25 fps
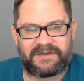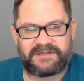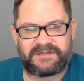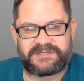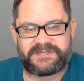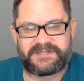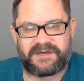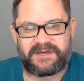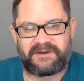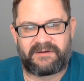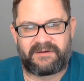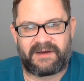
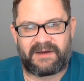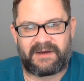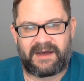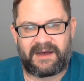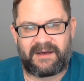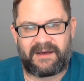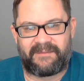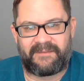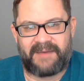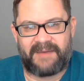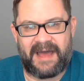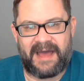So
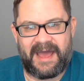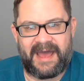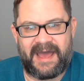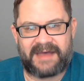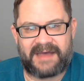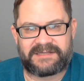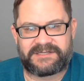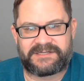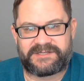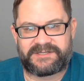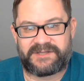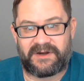I
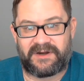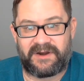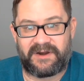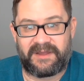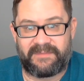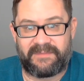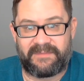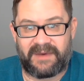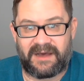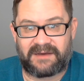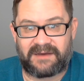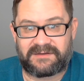asked
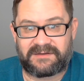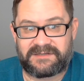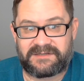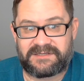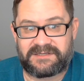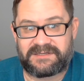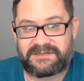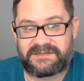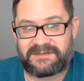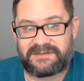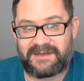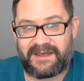
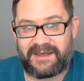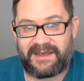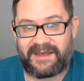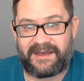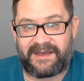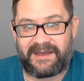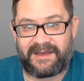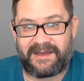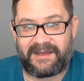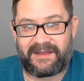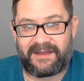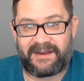$30,
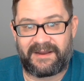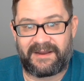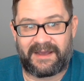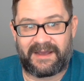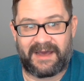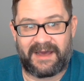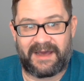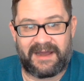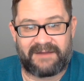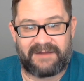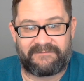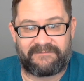and I
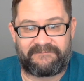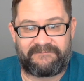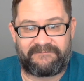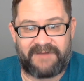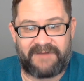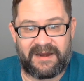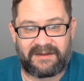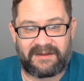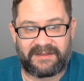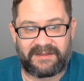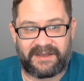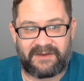got it
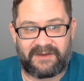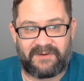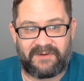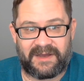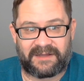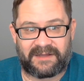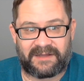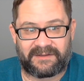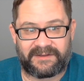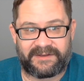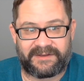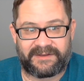fairly
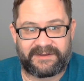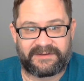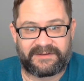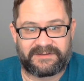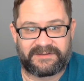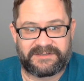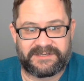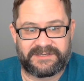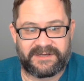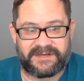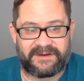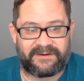quickly.
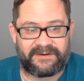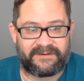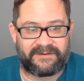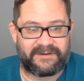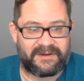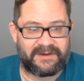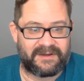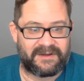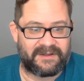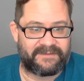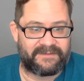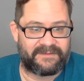So
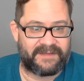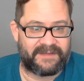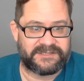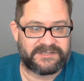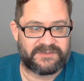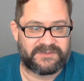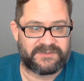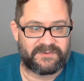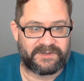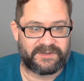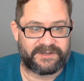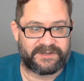that
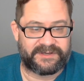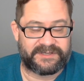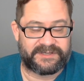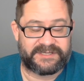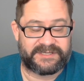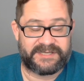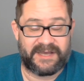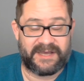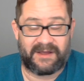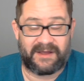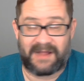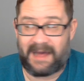was a really good
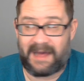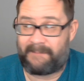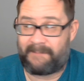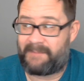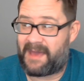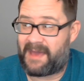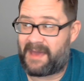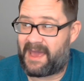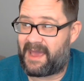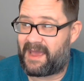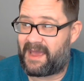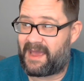sale. I
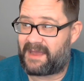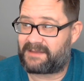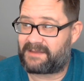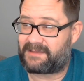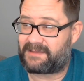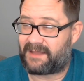paid